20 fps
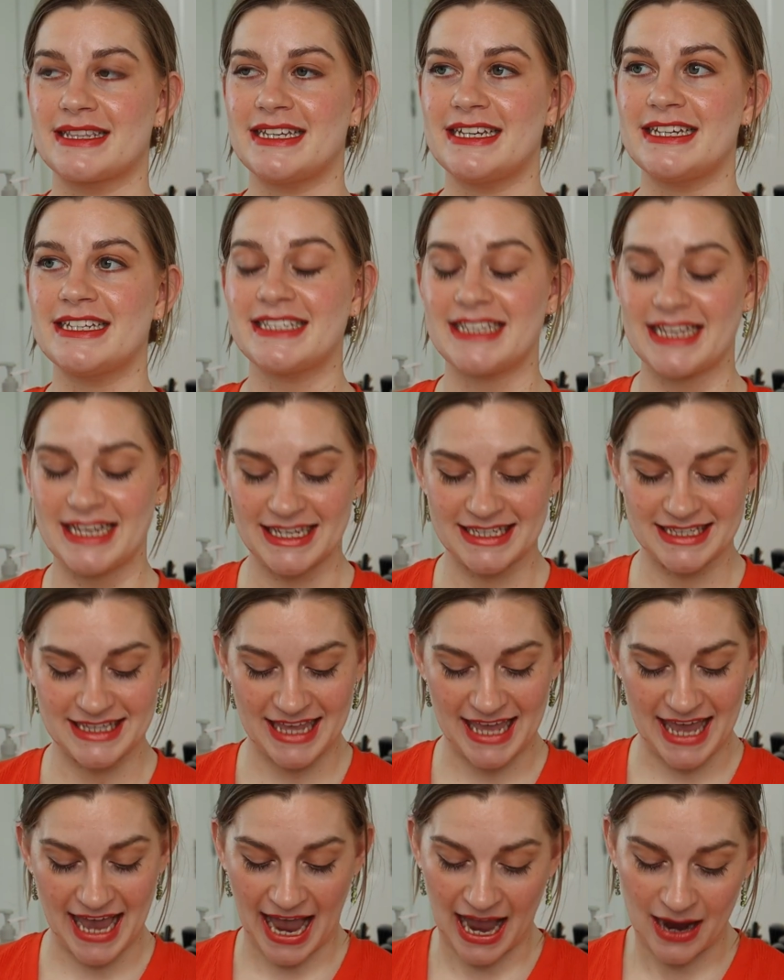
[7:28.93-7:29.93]
This is
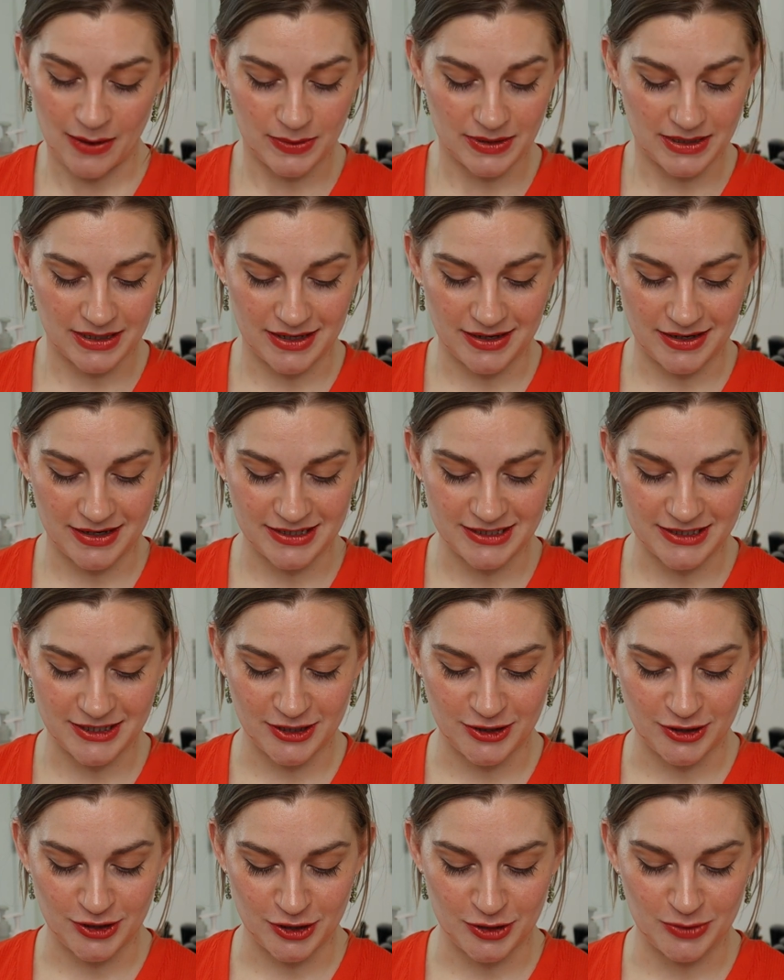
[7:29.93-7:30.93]
the Hourglass
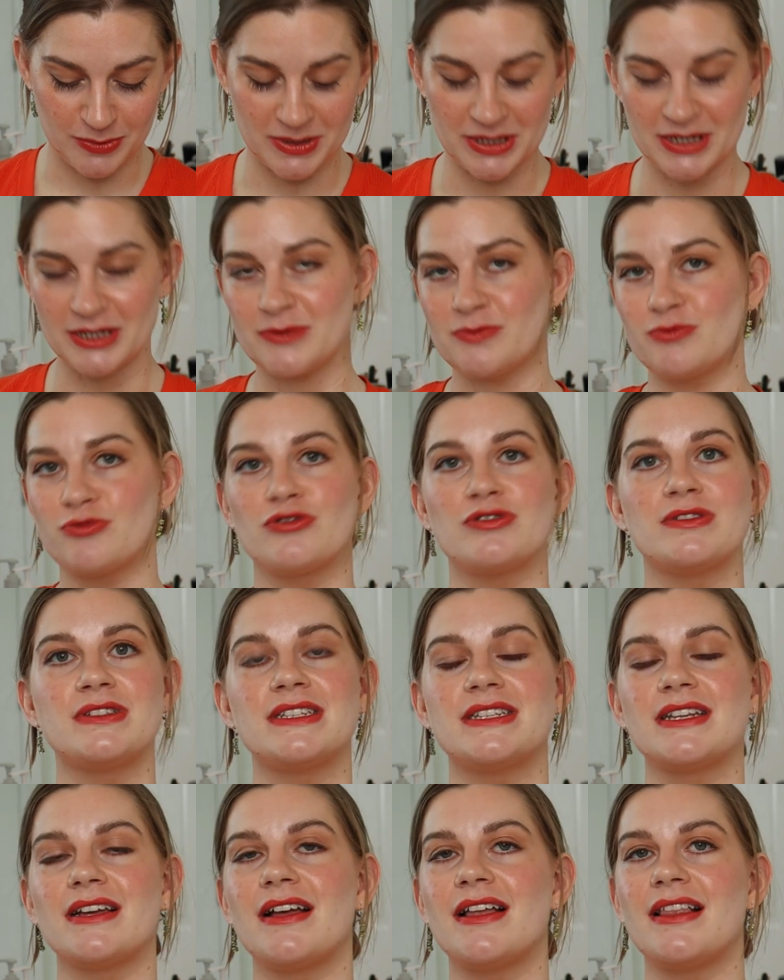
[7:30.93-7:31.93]
Luminous
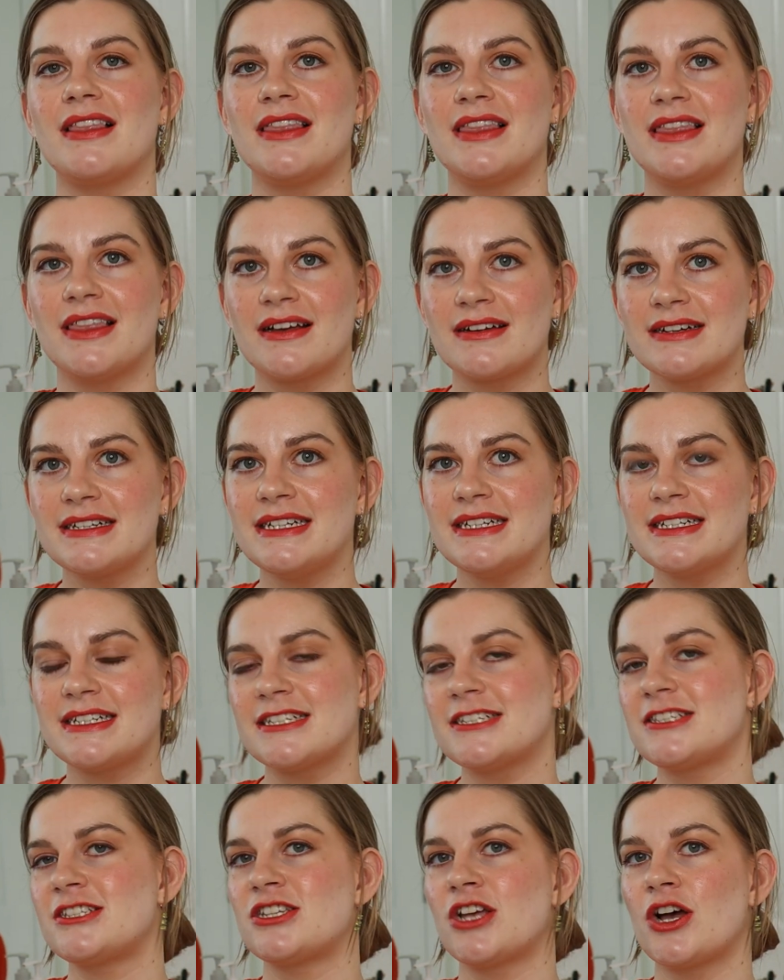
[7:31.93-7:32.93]
Bronzer
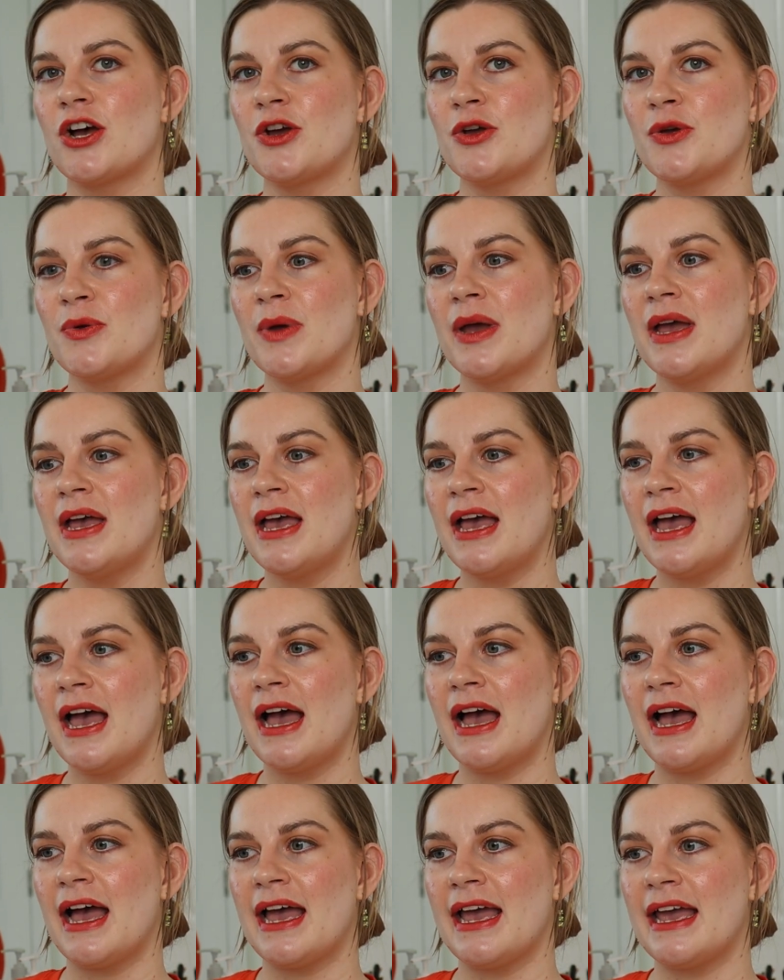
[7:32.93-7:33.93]
Light. So
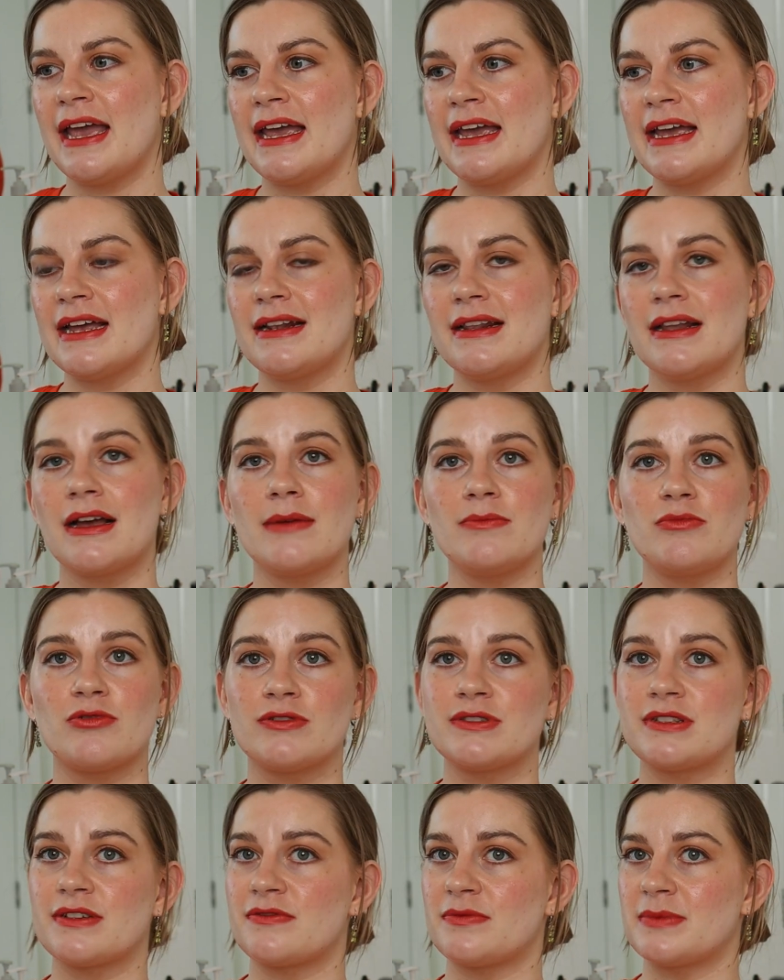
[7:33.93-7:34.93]
a light
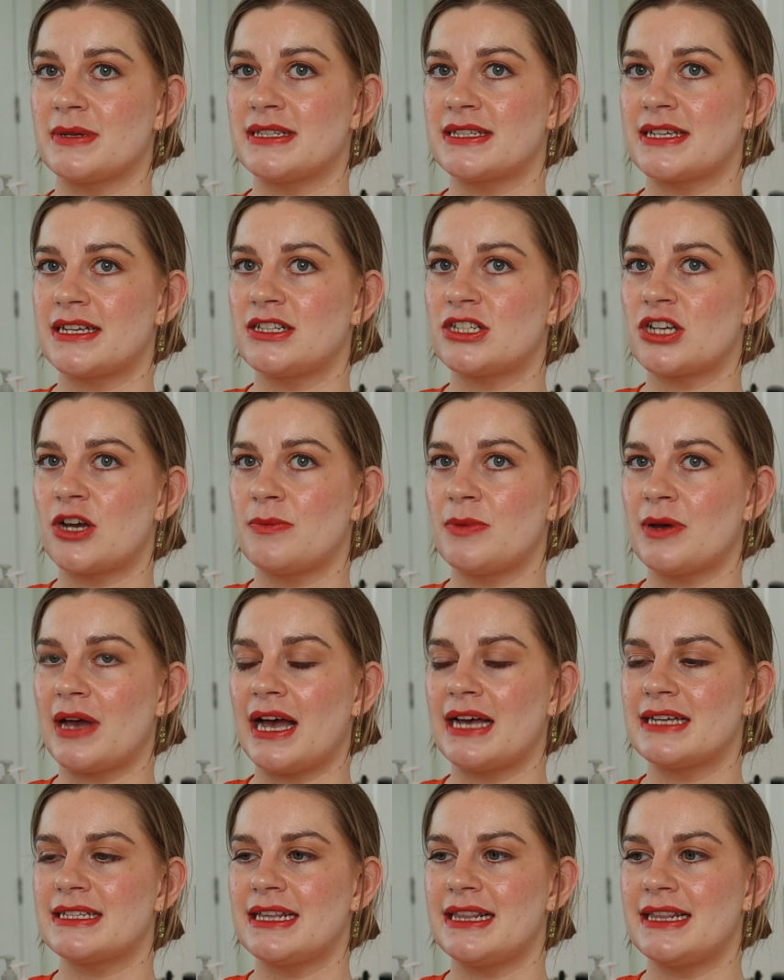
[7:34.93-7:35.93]
bronzer for my skin tone, but
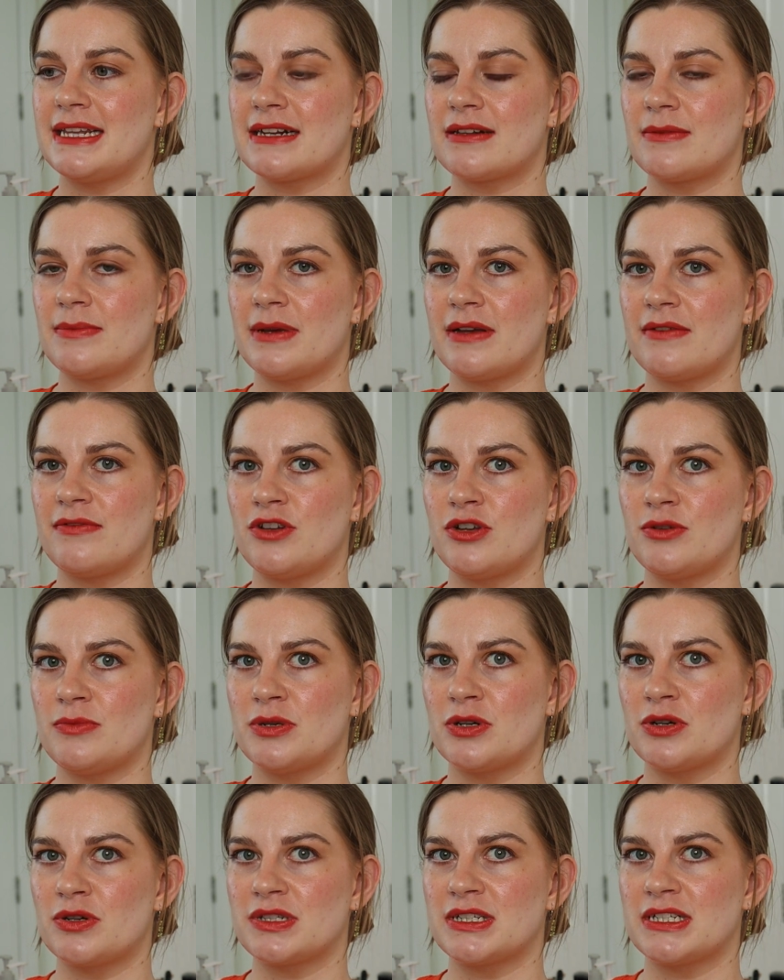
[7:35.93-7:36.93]
has a little bit of
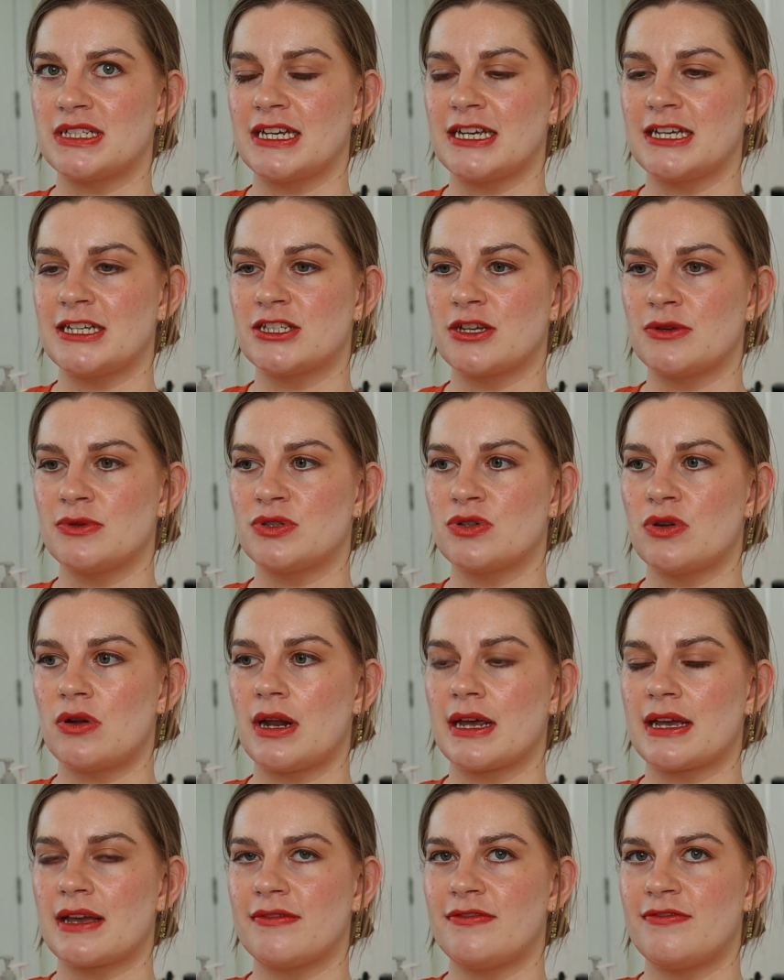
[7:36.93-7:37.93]
luminosity, so it's not
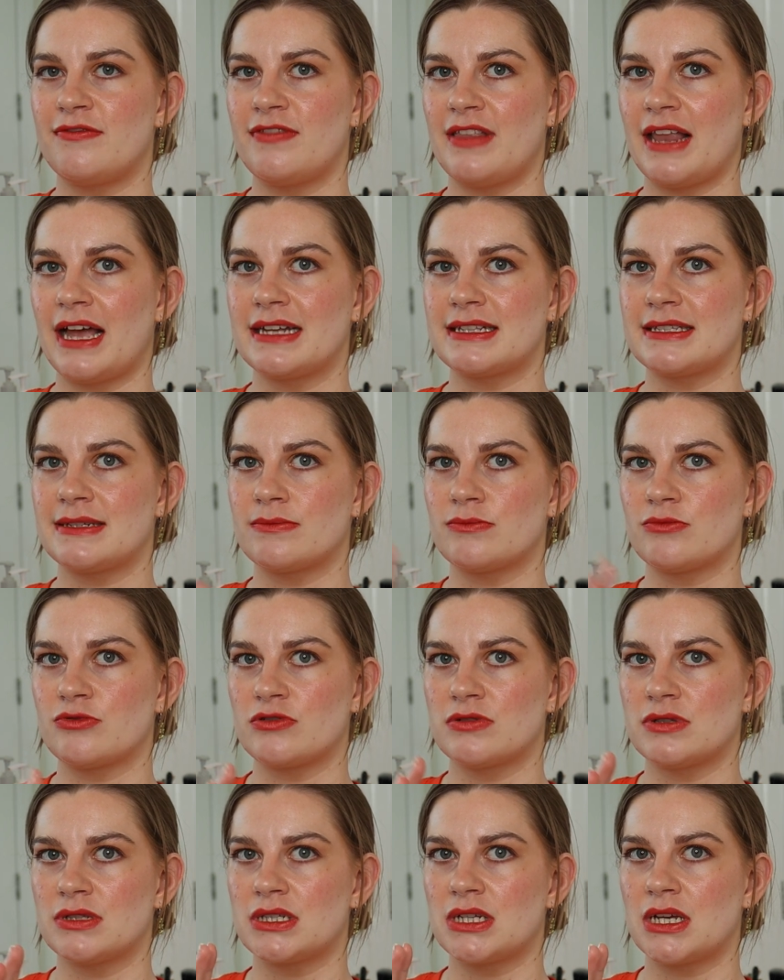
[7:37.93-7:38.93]
like a flat
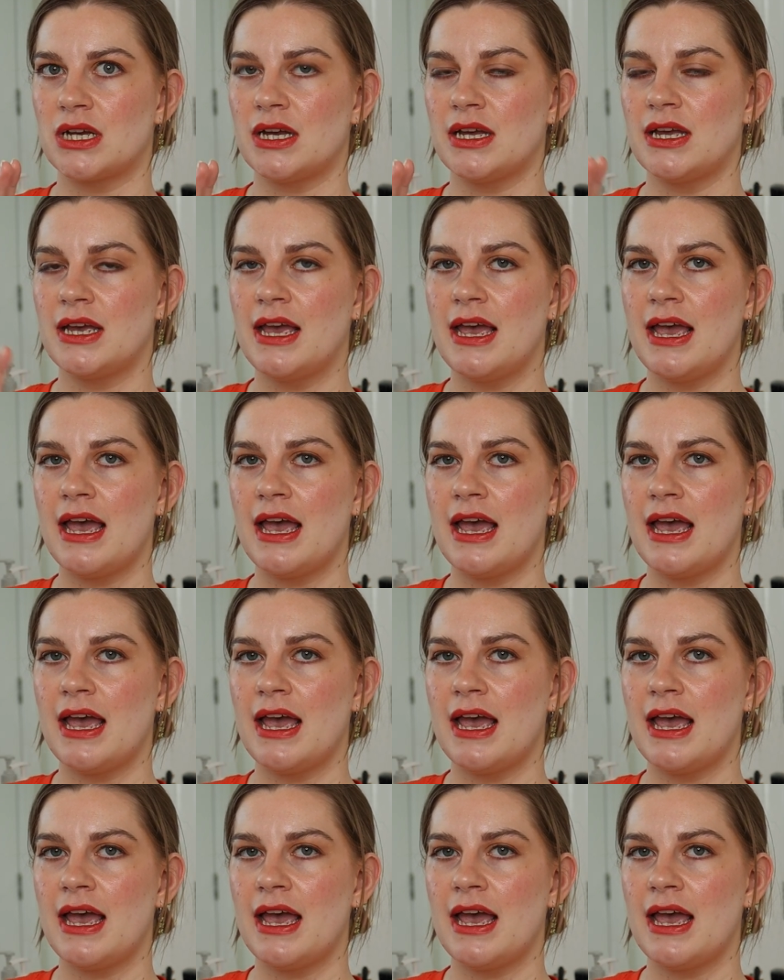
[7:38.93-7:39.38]
bronzer.